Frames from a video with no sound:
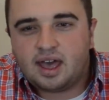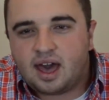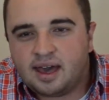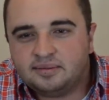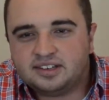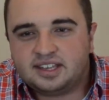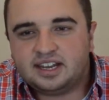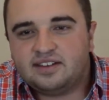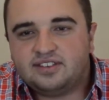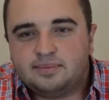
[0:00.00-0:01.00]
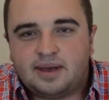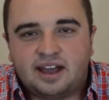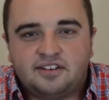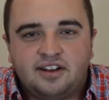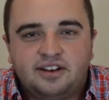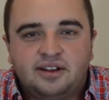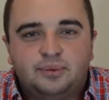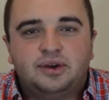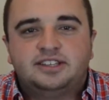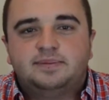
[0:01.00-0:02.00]
I'm just going to give some background
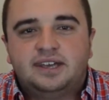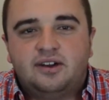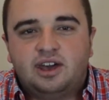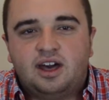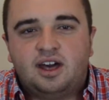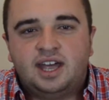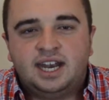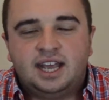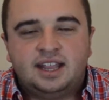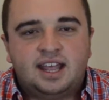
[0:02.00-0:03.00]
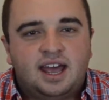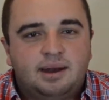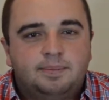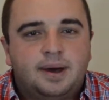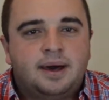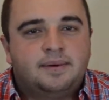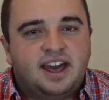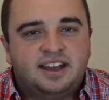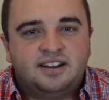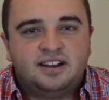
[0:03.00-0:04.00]
on what's been going on, and that Bob
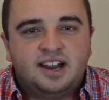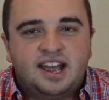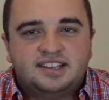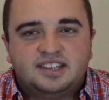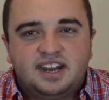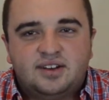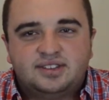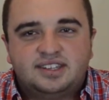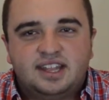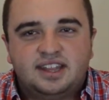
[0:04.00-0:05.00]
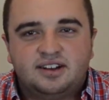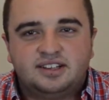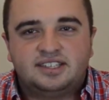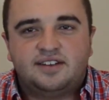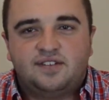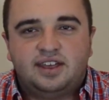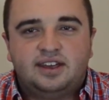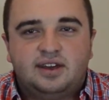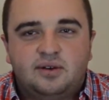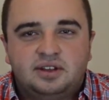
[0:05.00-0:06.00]
Iger has announced that there is definitely
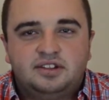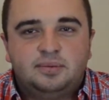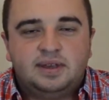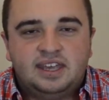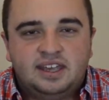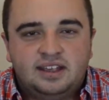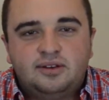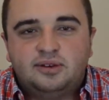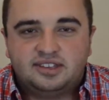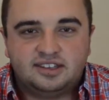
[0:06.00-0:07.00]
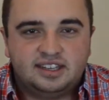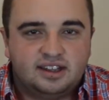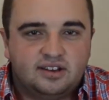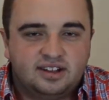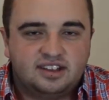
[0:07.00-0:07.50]
going to be, who is the CEO of